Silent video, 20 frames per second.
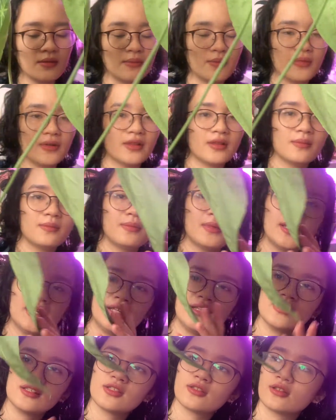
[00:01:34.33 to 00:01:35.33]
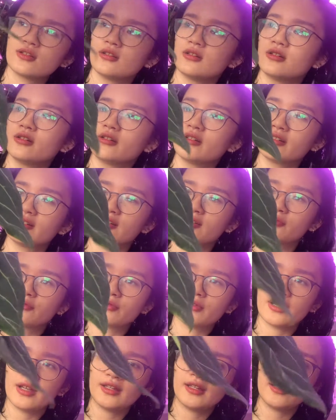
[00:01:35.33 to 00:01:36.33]
But the main star is
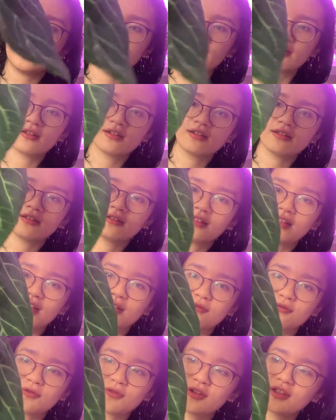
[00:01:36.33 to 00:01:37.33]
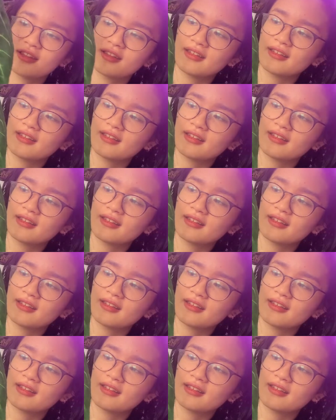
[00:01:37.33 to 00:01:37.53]
right here in front.